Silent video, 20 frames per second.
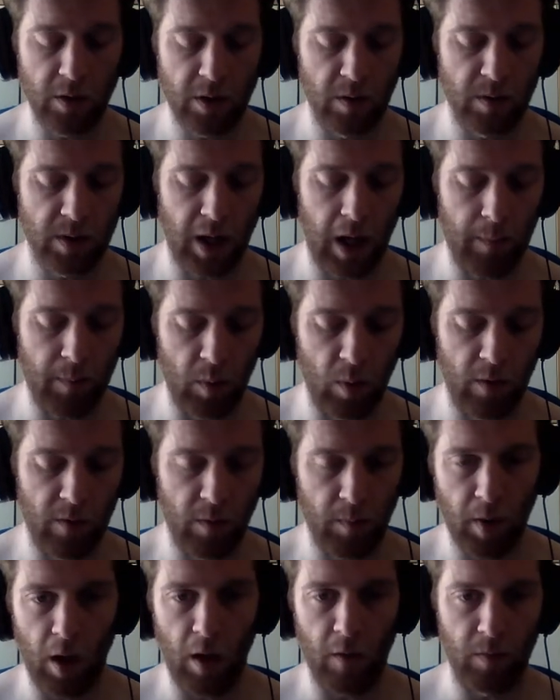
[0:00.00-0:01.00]
He was happy with,
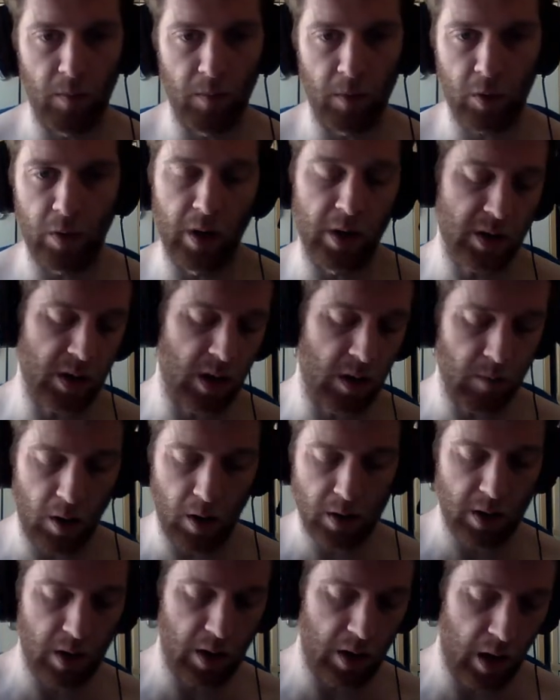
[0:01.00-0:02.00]
apart from the creatine, but
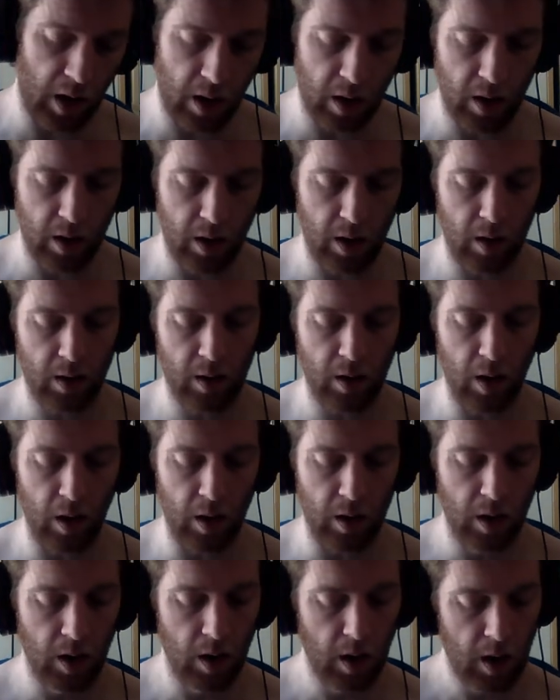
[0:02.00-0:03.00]
I'll tell you that in
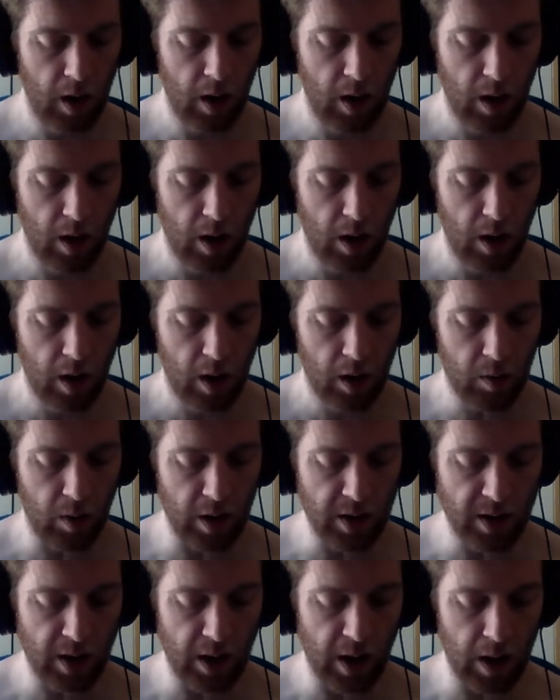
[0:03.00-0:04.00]
a
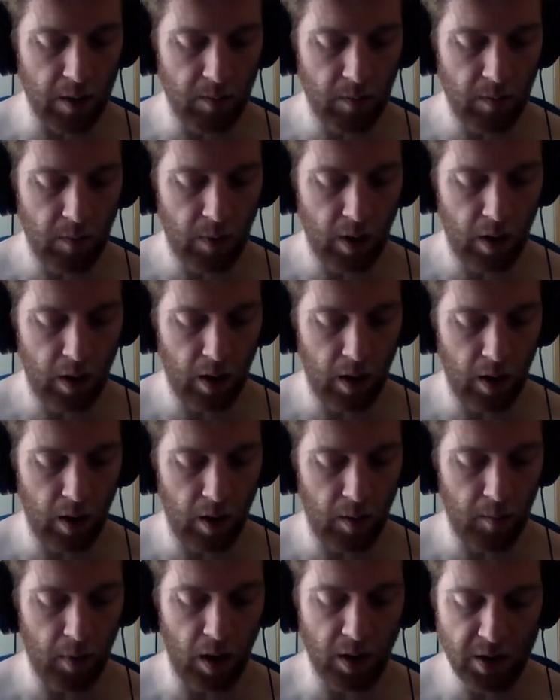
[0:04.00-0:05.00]
creatinine.
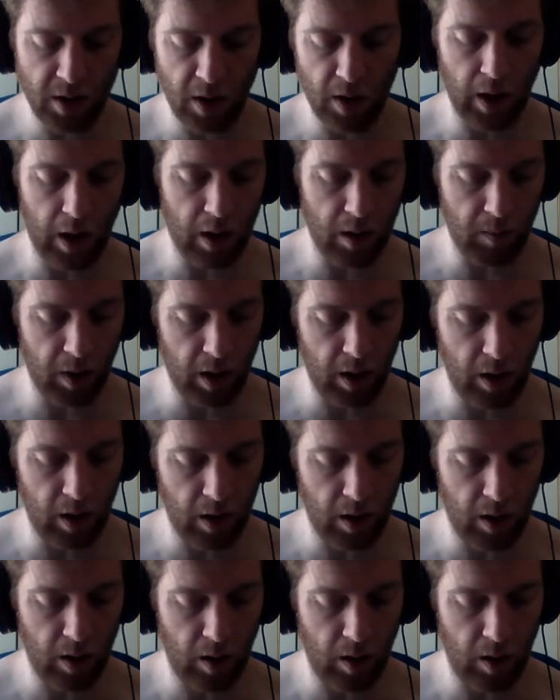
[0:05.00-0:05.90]
But I'll tell you that in a minute.